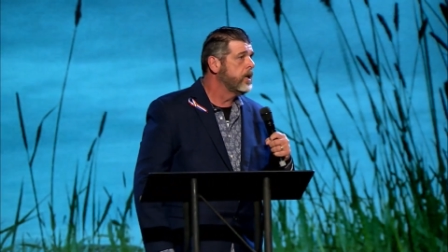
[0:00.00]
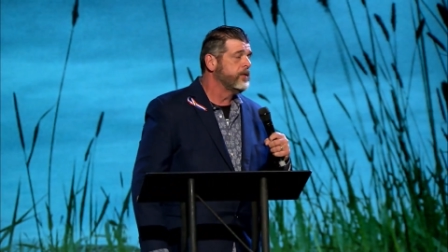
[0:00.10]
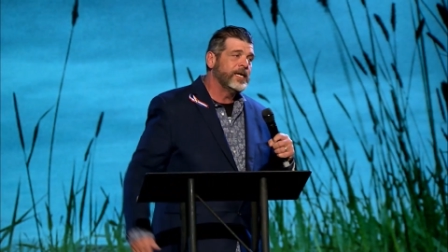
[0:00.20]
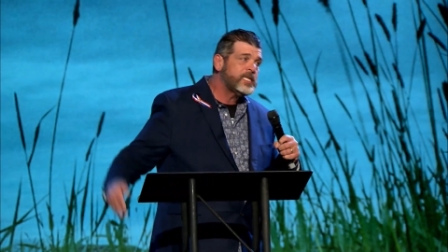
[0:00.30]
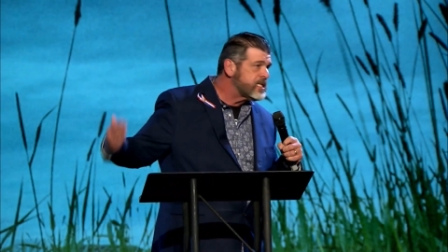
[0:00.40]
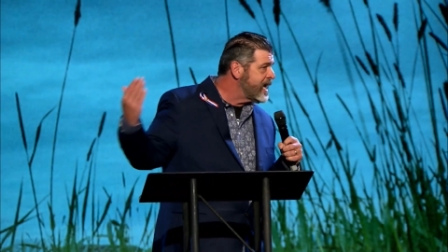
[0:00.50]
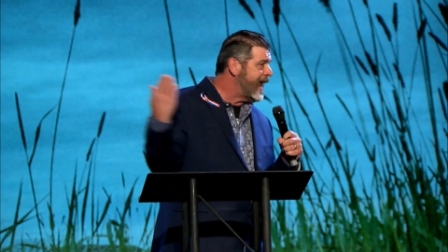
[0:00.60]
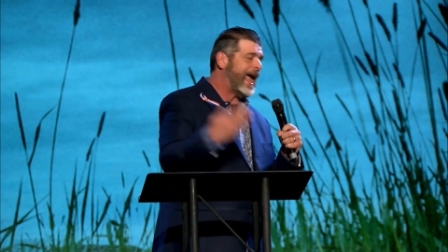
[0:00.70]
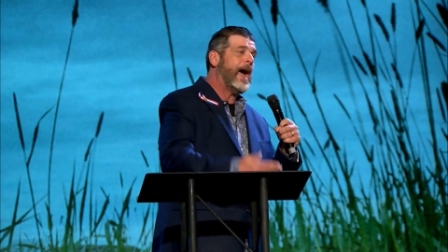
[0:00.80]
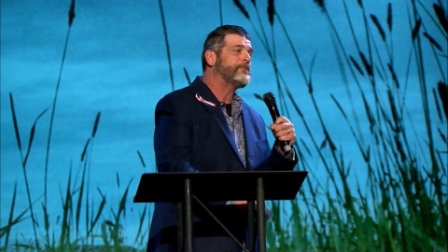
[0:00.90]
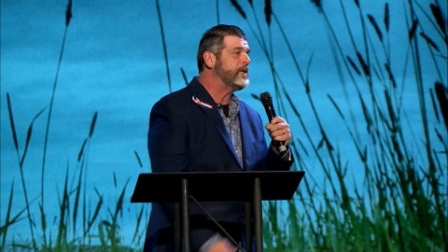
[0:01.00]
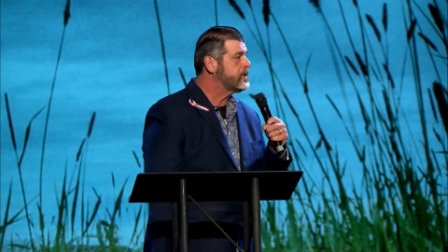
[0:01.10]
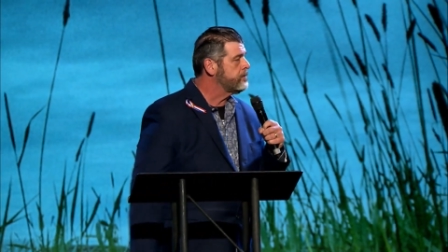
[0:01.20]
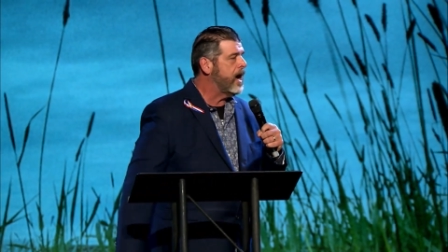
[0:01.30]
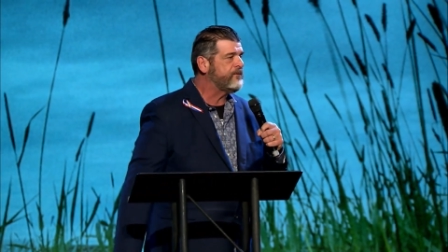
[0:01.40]
This is not happening
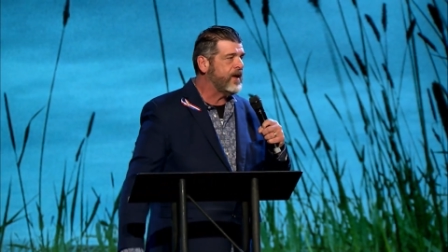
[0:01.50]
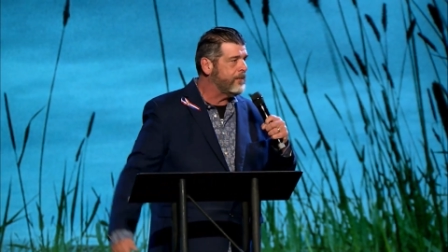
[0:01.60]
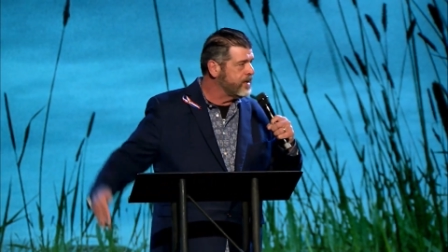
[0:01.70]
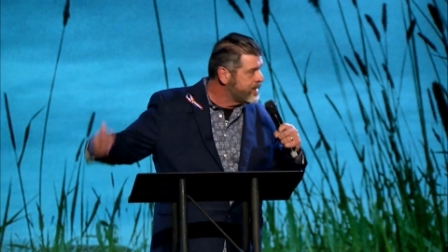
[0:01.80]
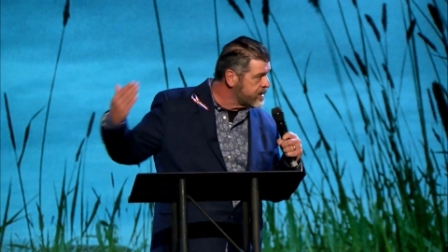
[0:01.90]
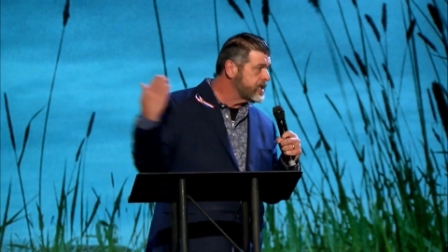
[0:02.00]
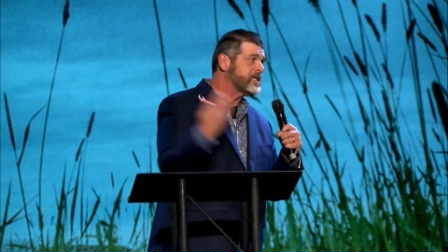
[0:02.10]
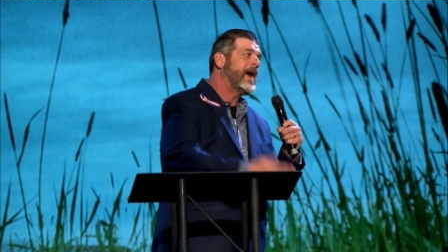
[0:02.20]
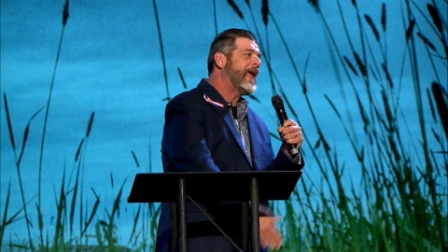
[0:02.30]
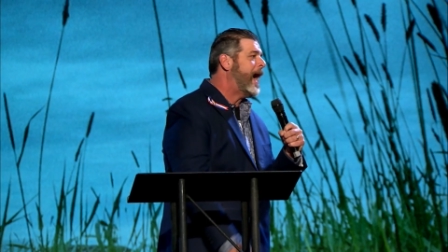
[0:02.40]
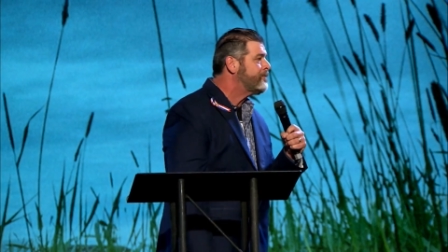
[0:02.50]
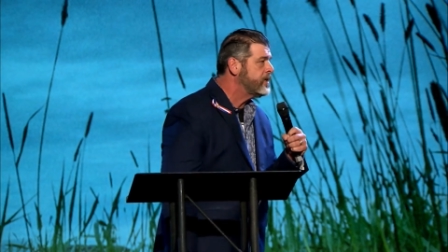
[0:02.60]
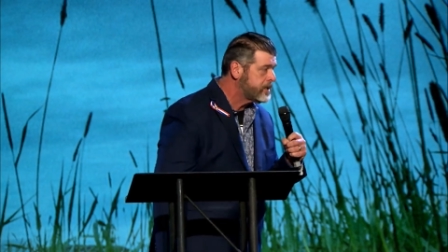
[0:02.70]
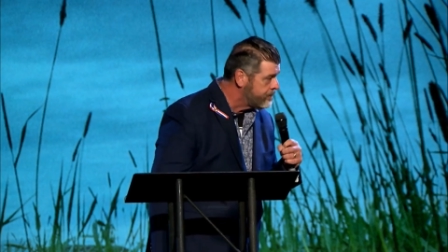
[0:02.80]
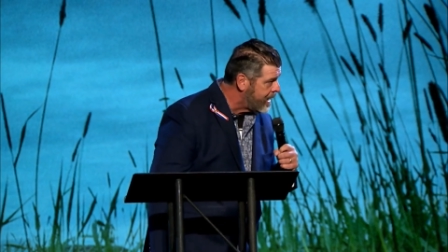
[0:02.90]
to my family. This is not
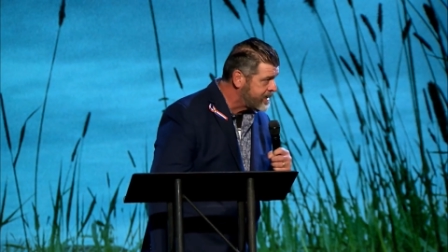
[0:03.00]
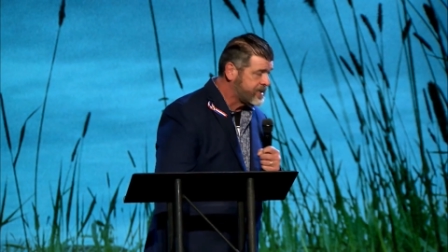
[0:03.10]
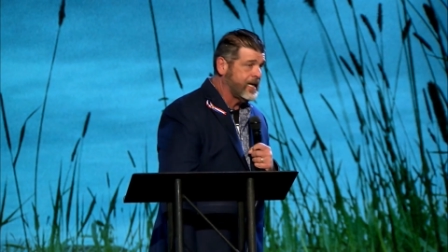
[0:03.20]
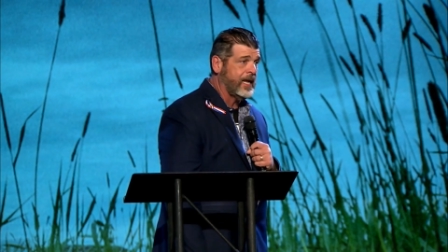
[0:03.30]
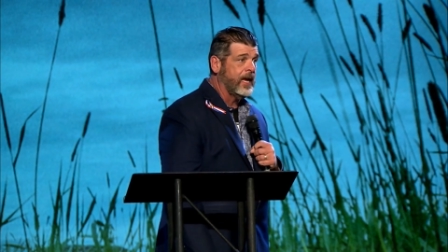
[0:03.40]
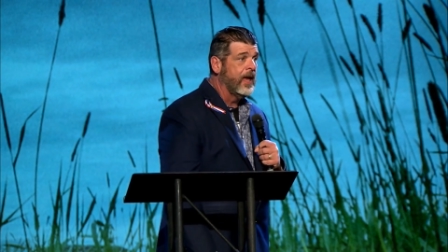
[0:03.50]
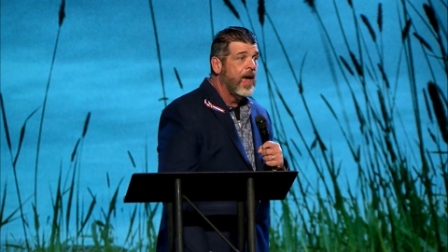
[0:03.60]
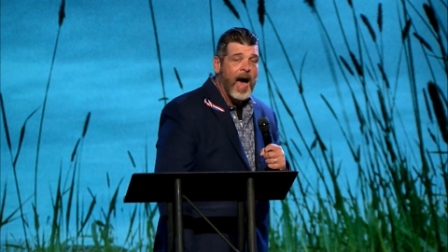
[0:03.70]
happening to my city.